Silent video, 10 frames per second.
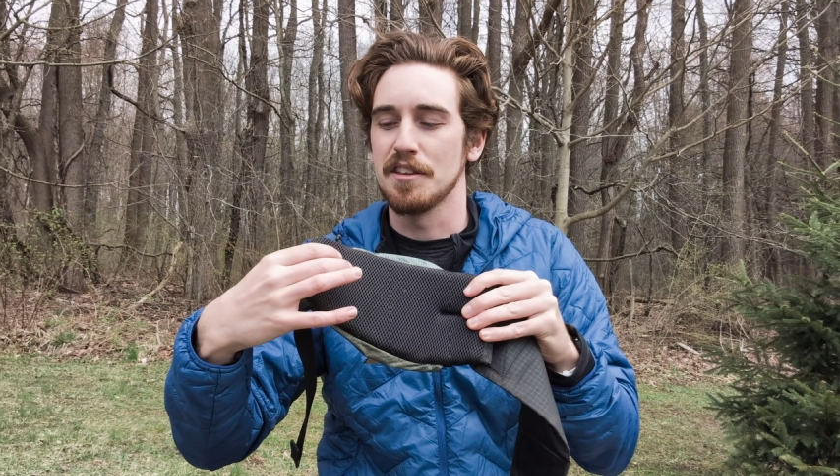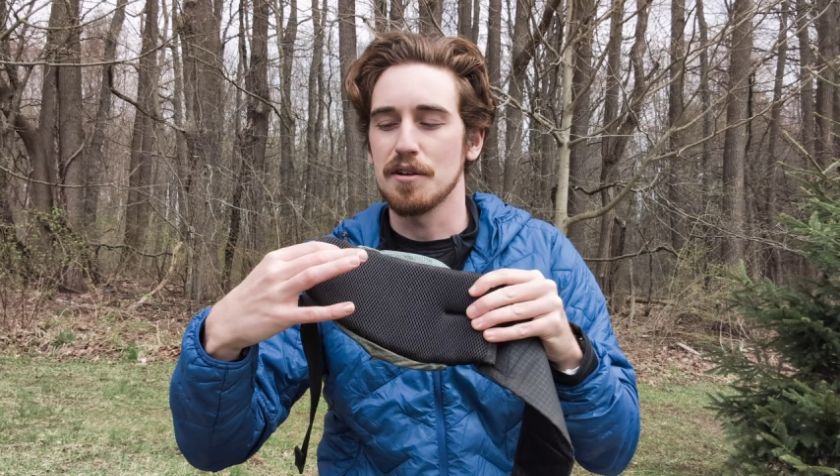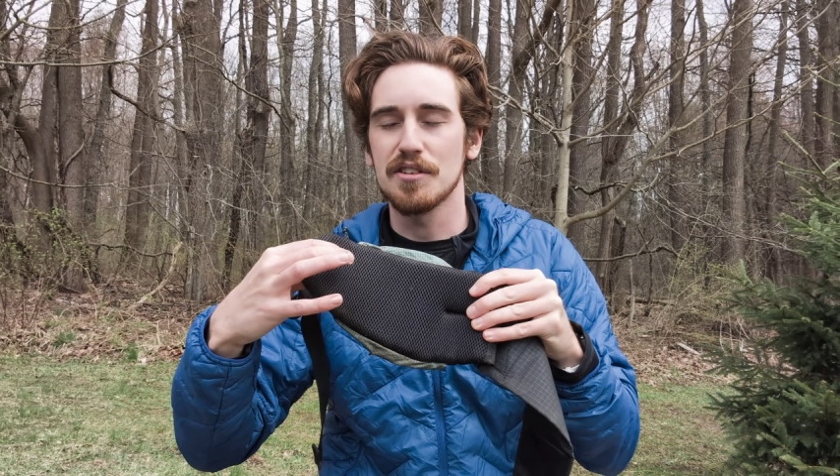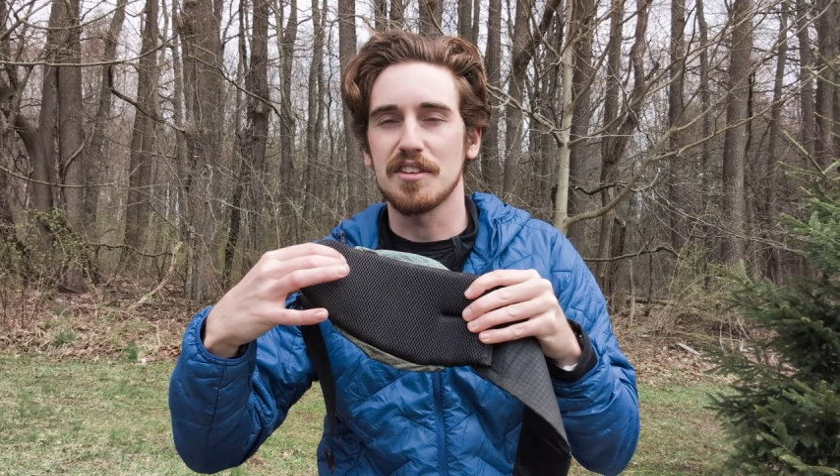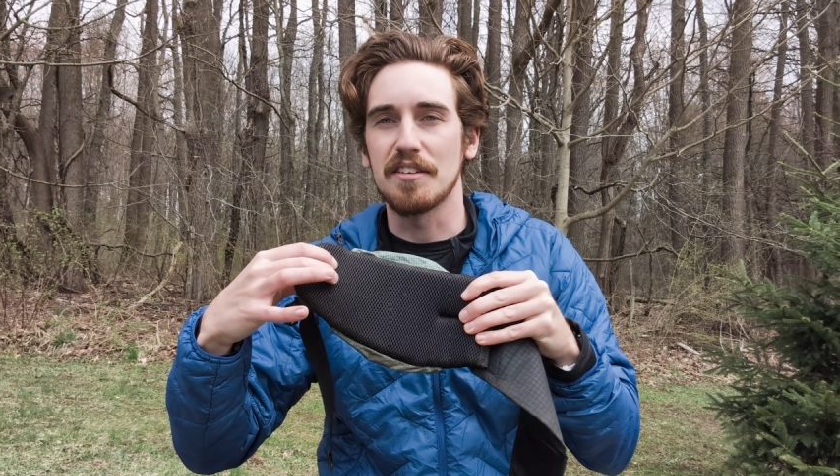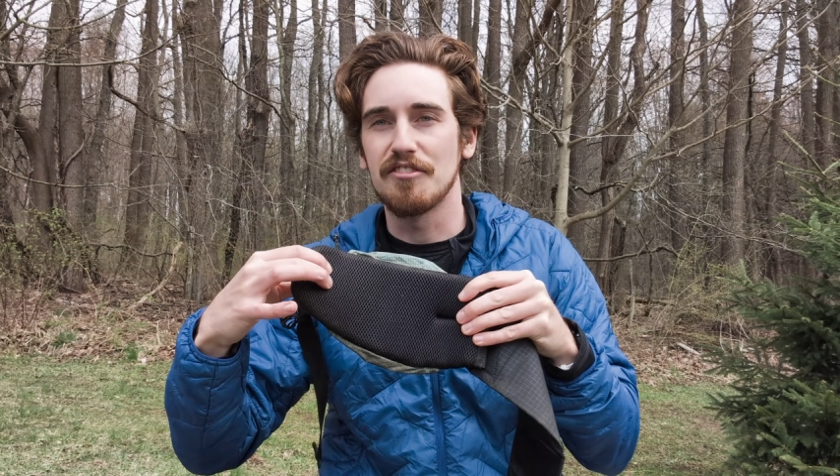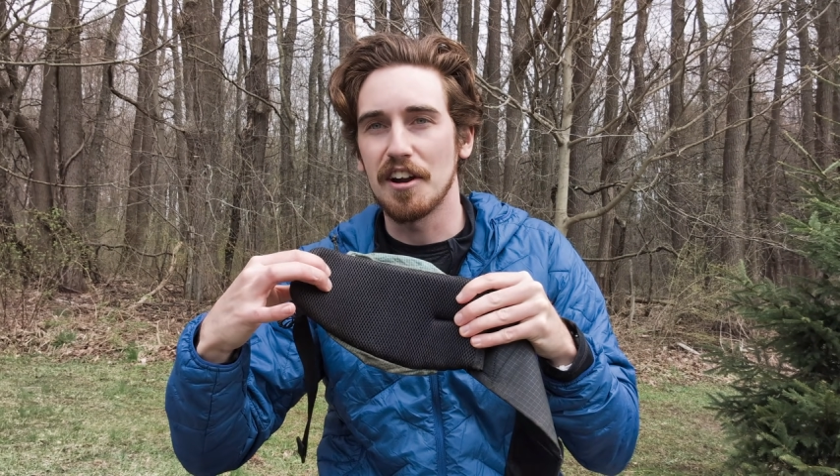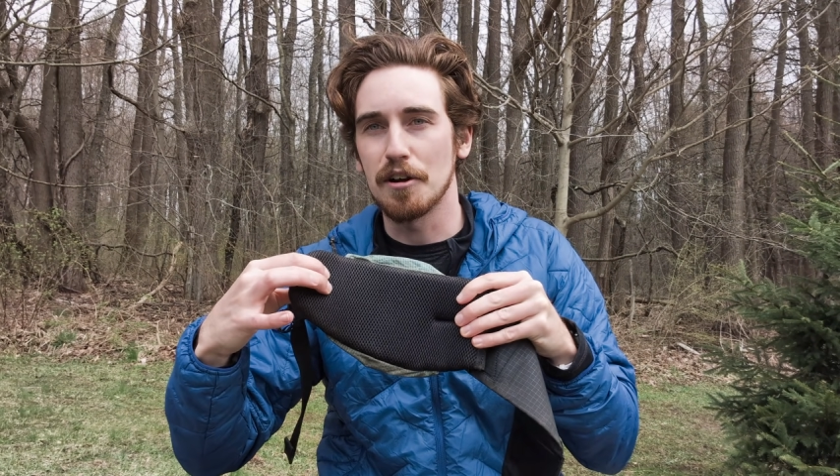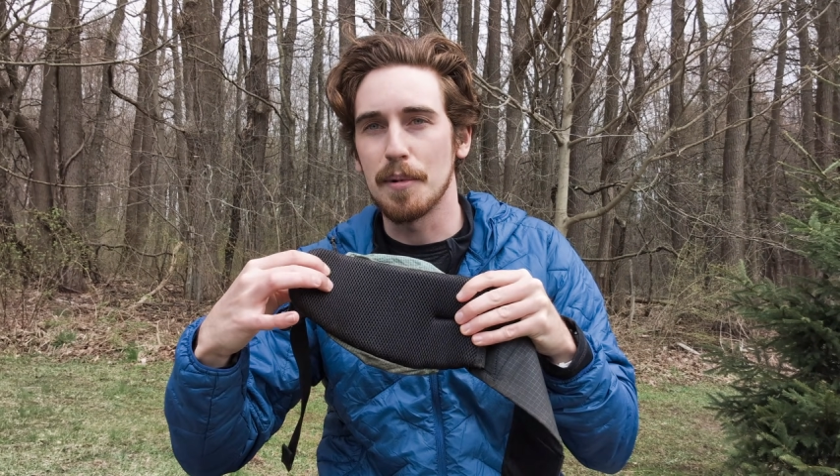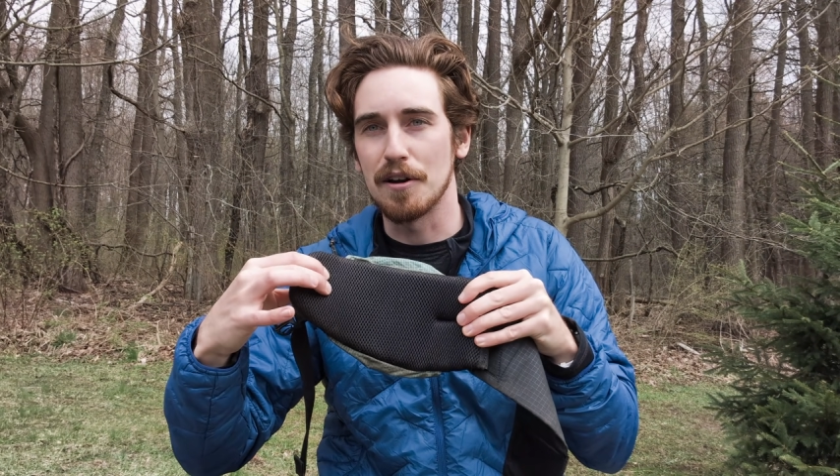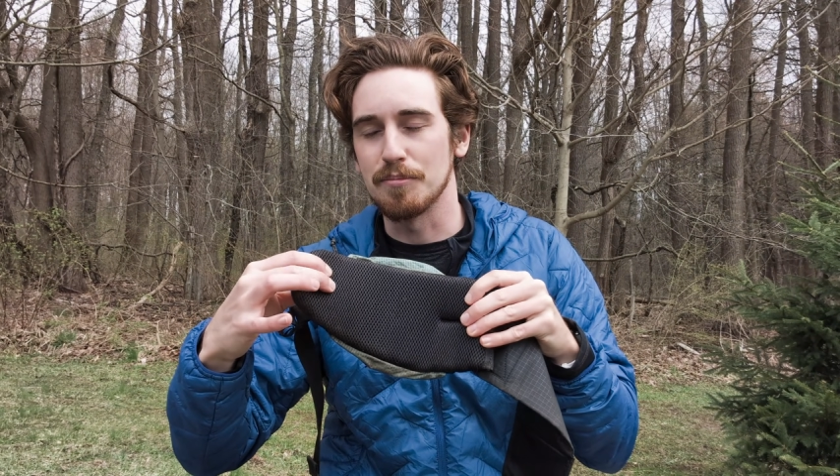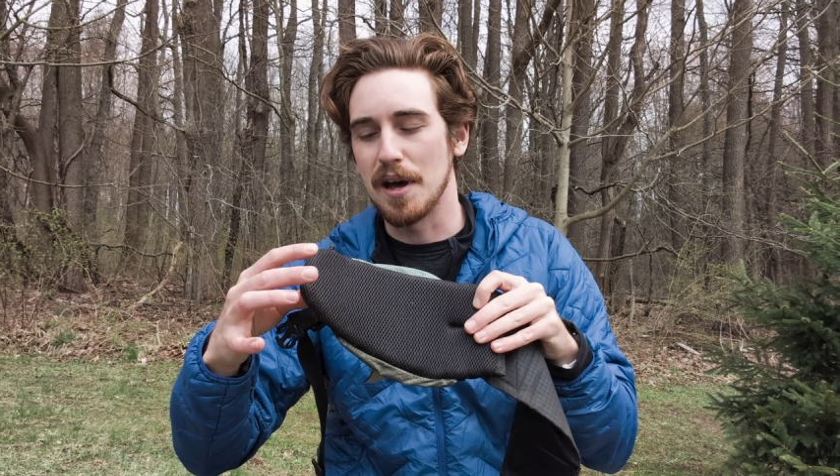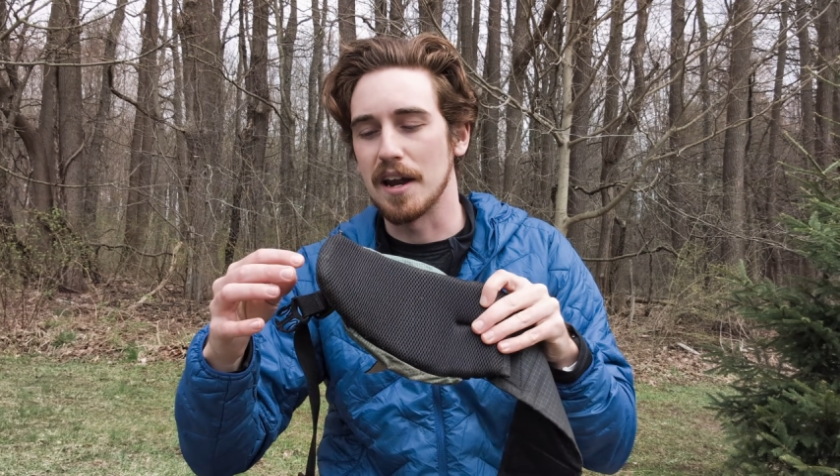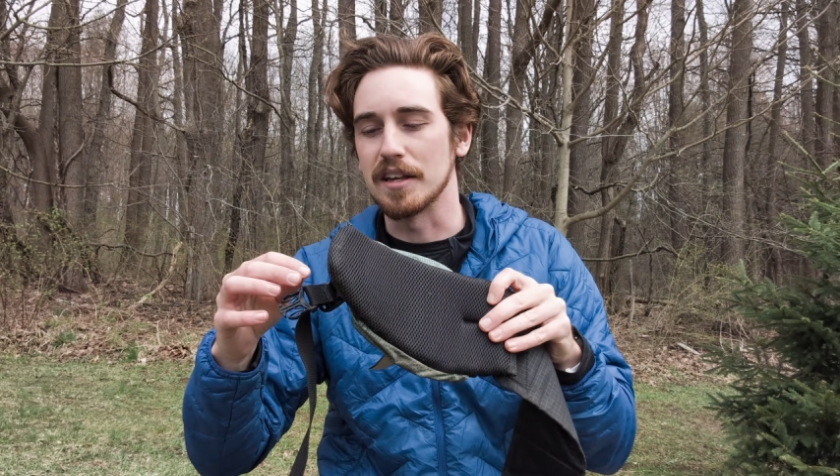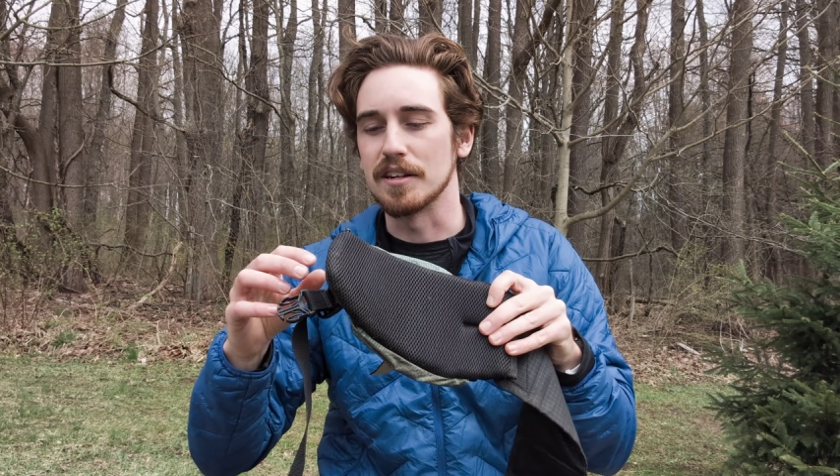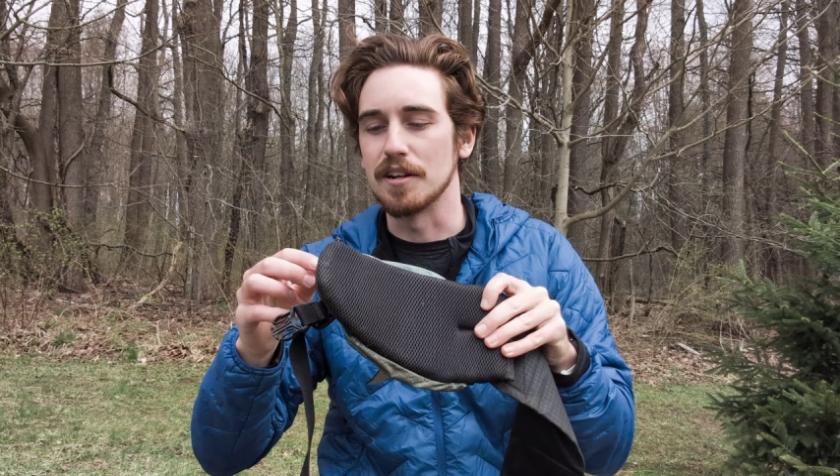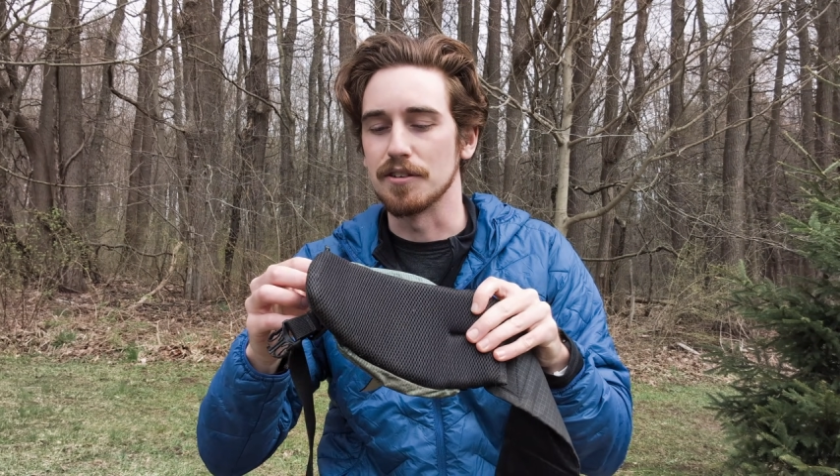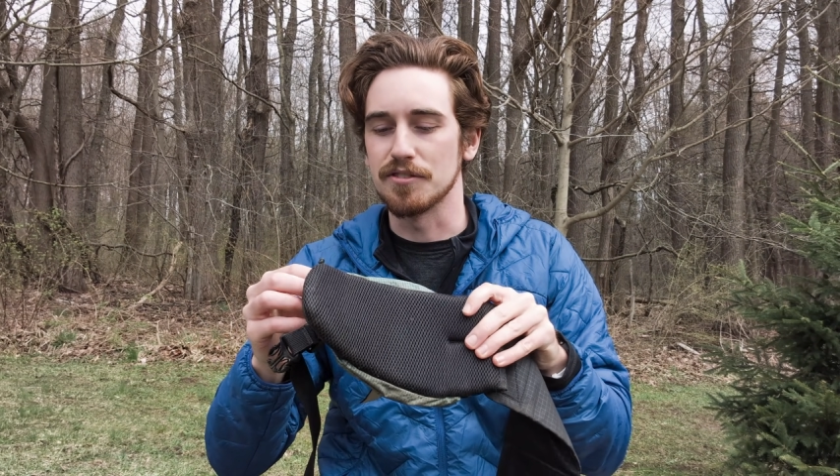There is a fair amount of padding in here,